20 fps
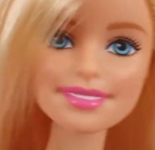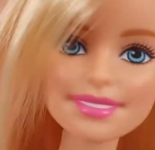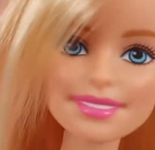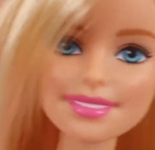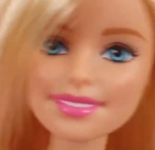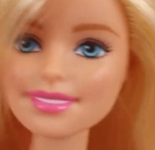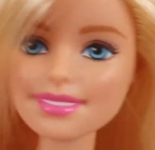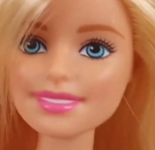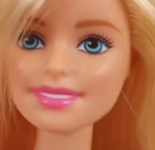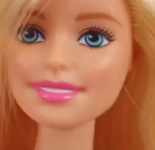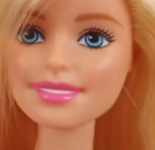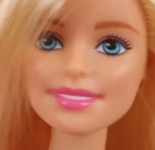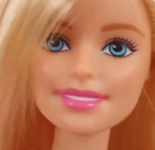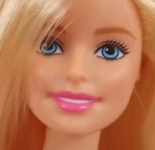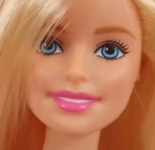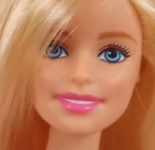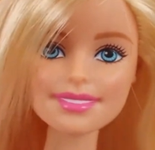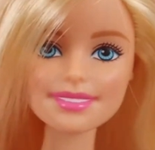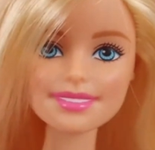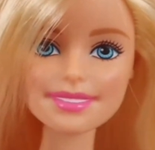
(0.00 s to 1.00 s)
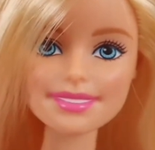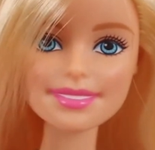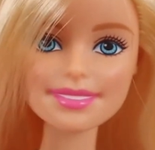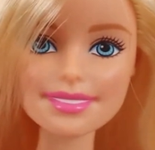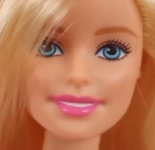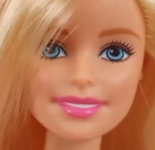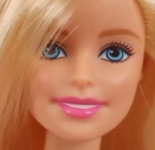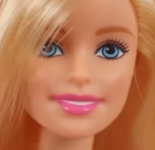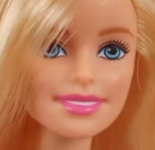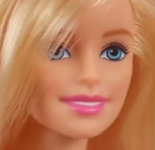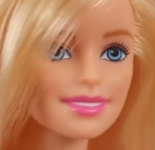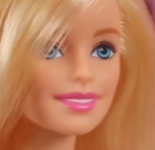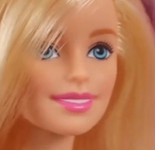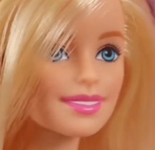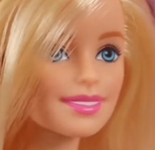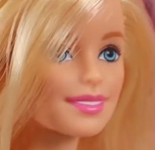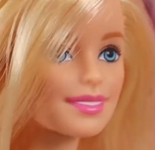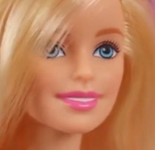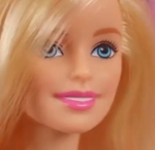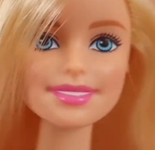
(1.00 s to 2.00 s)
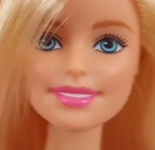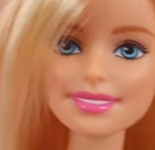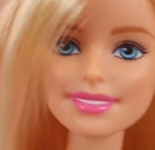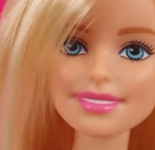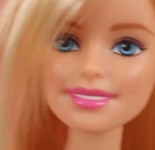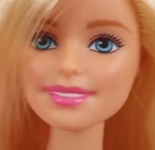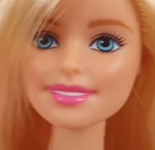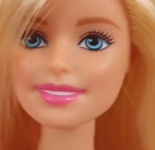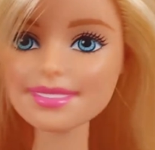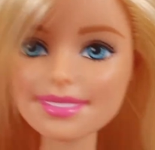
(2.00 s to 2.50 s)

I've just been getting ready for a visit from